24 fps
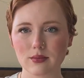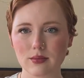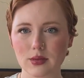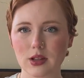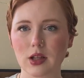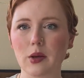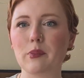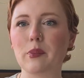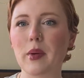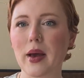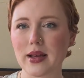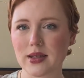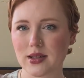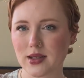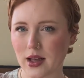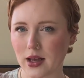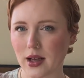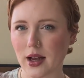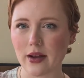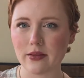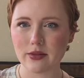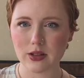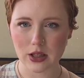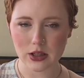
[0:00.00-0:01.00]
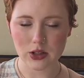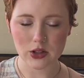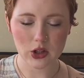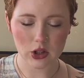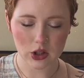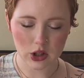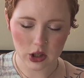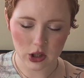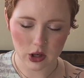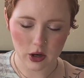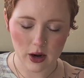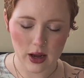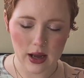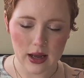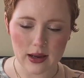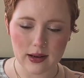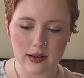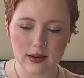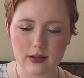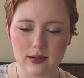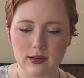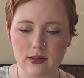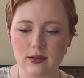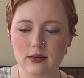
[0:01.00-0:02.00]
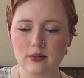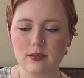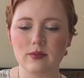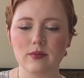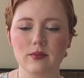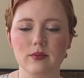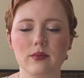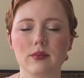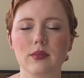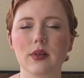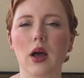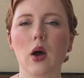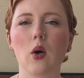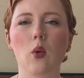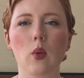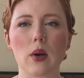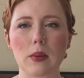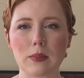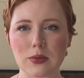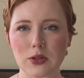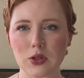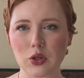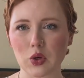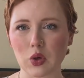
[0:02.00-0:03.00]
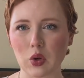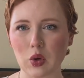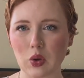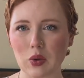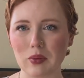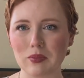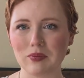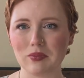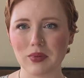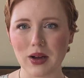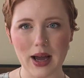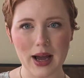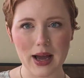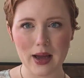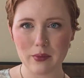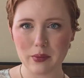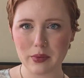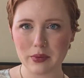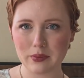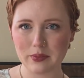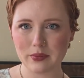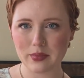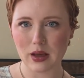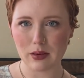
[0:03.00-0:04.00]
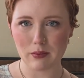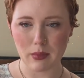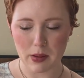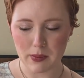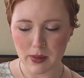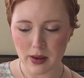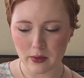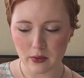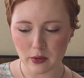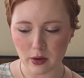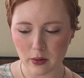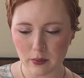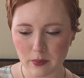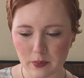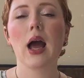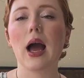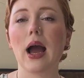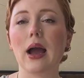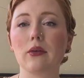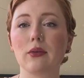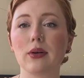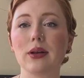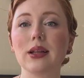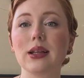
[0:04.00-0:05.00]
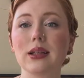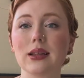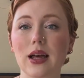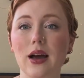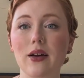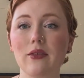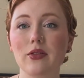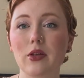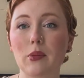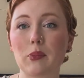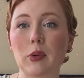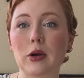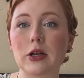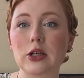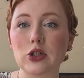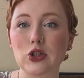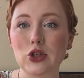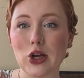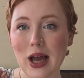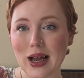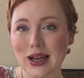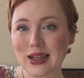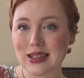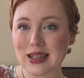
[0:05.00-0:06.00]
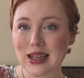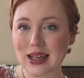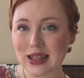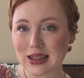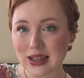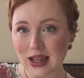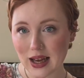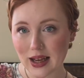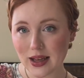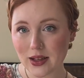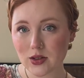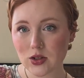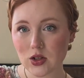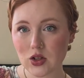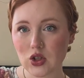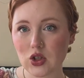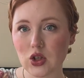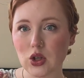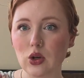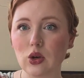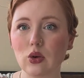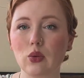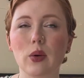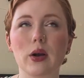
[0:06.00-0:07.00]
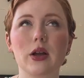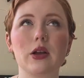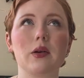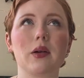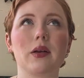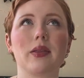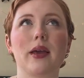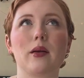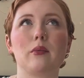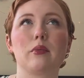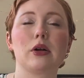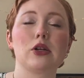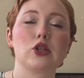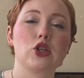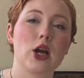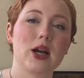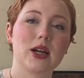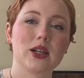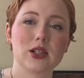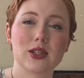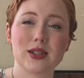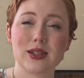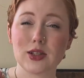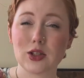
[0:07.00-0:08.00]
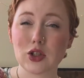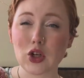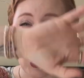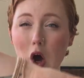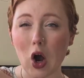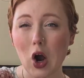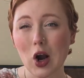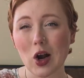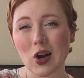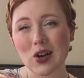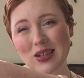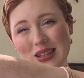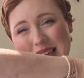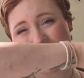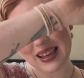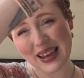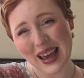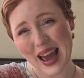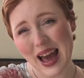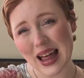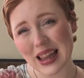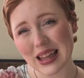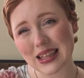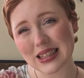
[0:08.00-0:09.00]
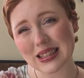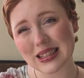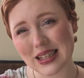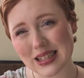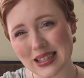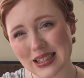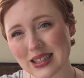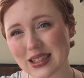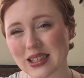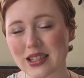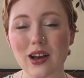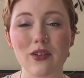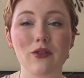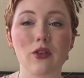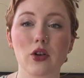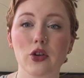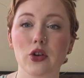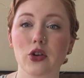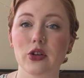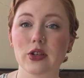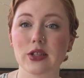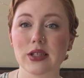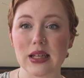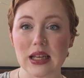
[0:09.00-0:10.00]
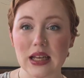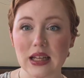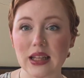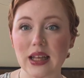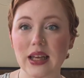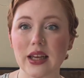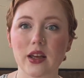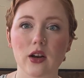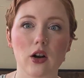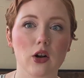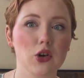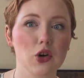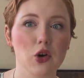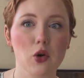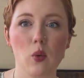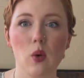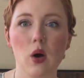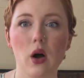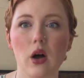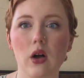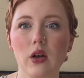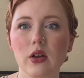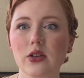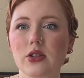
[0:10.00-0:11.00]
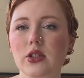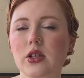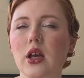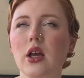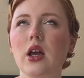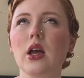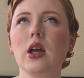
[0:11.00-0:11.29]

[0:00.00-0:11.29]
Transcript: The best thing I've done to curate a whimsical vibe in my bedroom. I really love the projecting lights too, where you can like project stars and galaxies and stuff on your ceiling and on your walls.